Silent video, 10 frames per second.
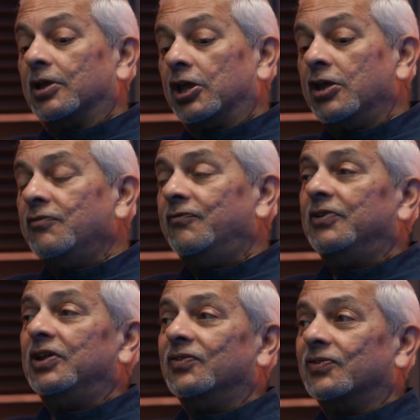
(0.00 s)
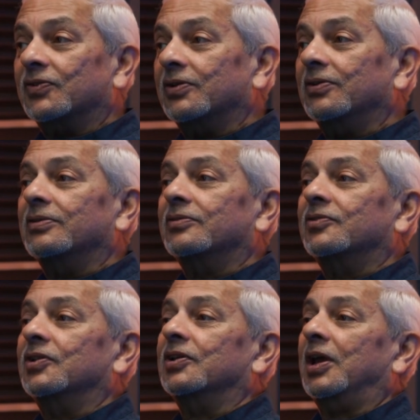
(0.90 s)
Every single
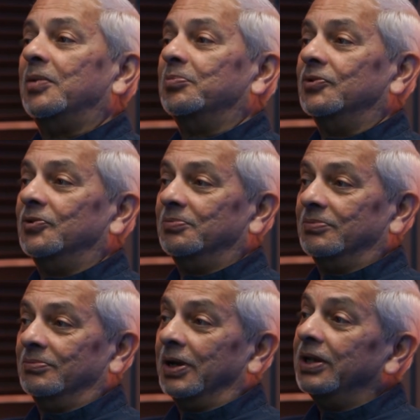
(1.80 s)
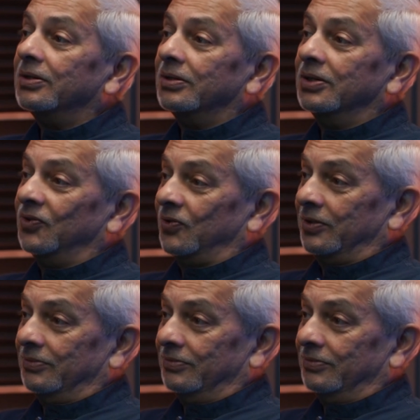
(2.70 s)
thing happens by design.